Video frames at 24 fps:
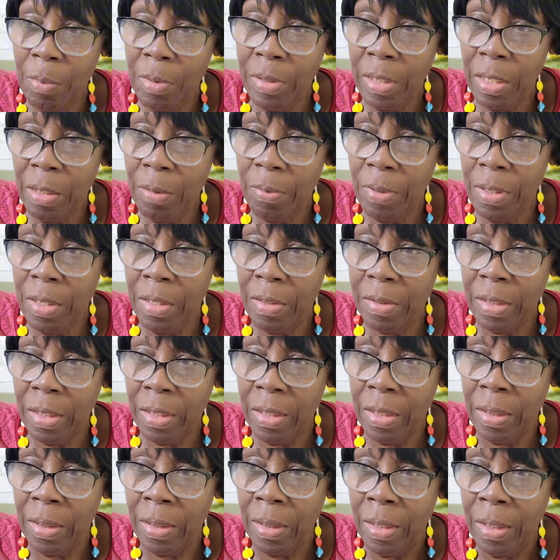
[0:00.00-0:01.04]
myself and I
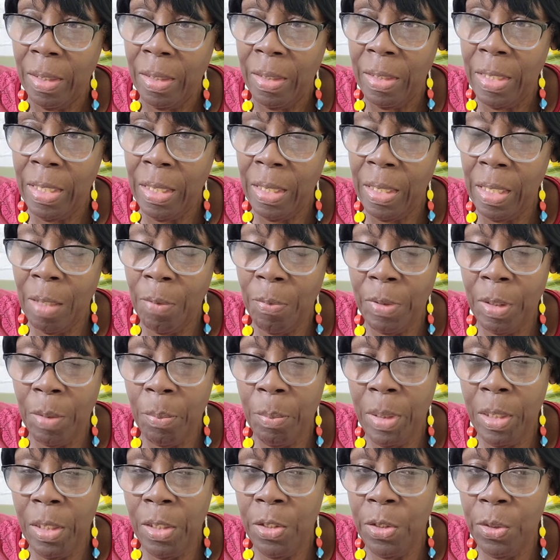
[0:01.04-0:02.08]
say, then after
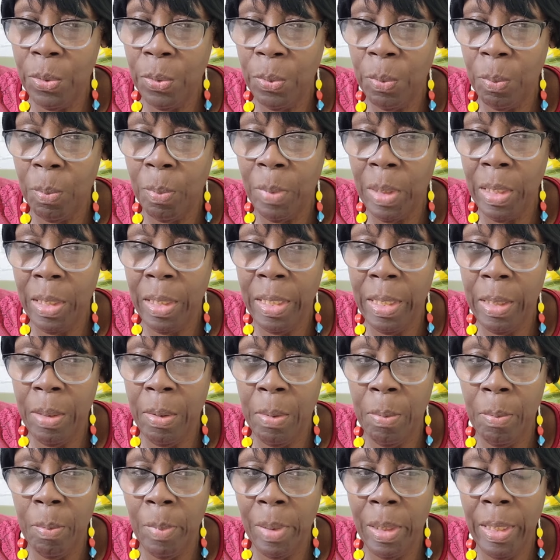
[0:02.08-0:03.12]
me do me
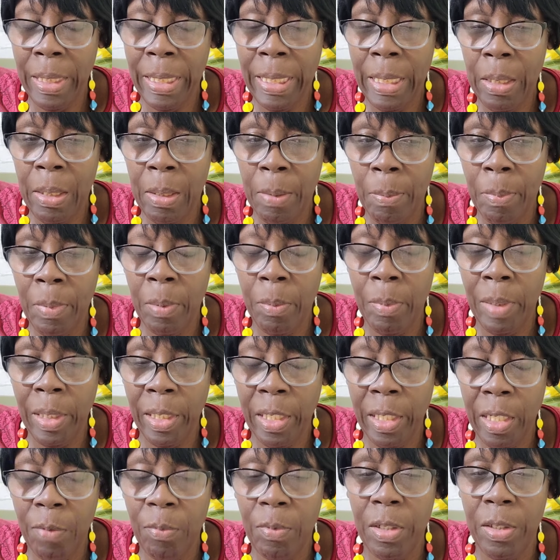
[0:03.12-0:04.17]
me, me, me
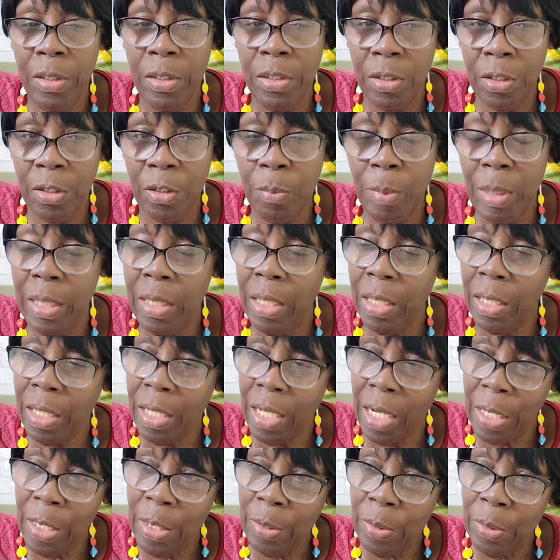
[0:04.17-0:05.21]
give the judgment
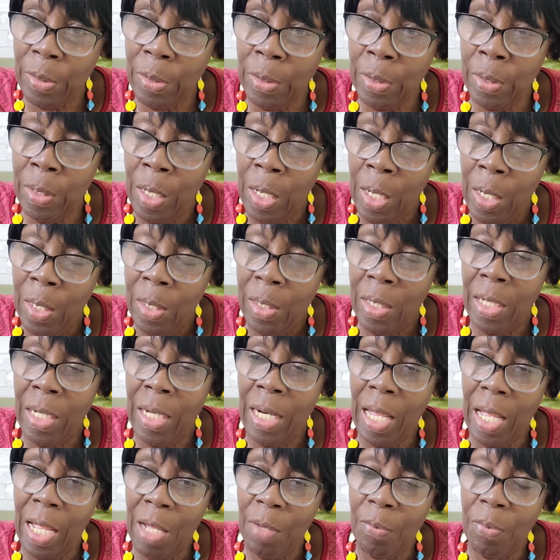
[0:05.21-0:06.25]
according to the, the
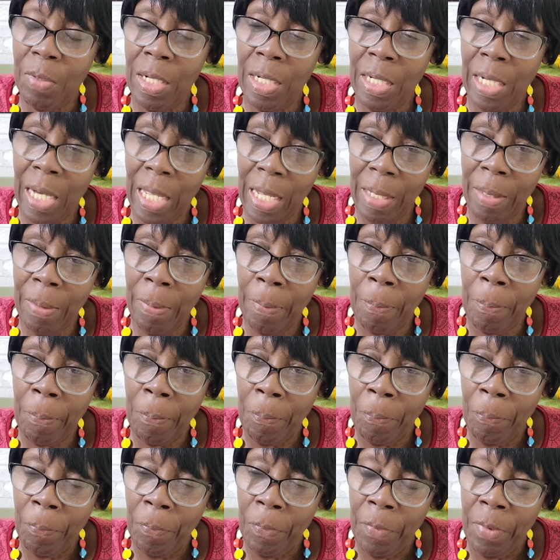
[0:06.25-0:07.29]
law of the land.
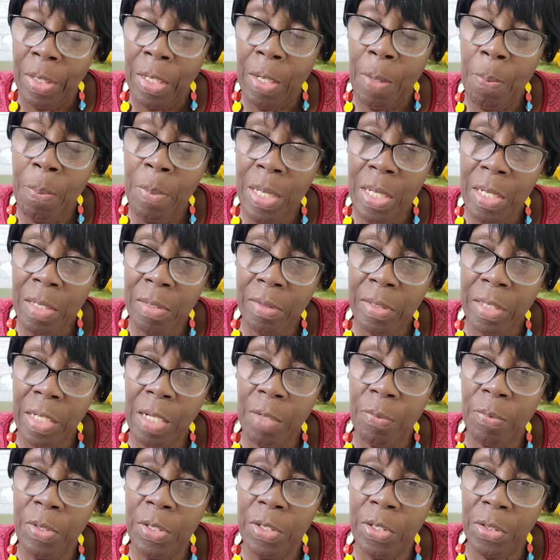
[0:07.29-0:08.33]
The minister
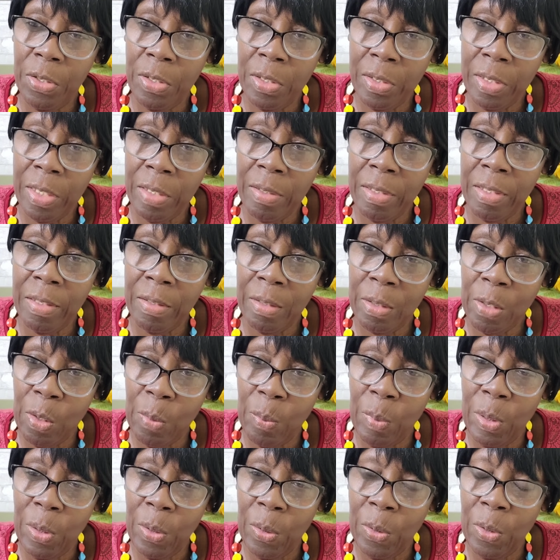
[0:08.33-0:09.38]
of justice is
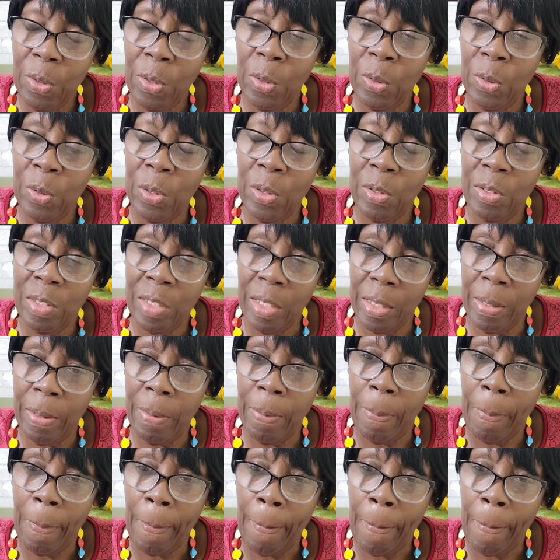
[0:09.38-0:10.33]
coming out now to say,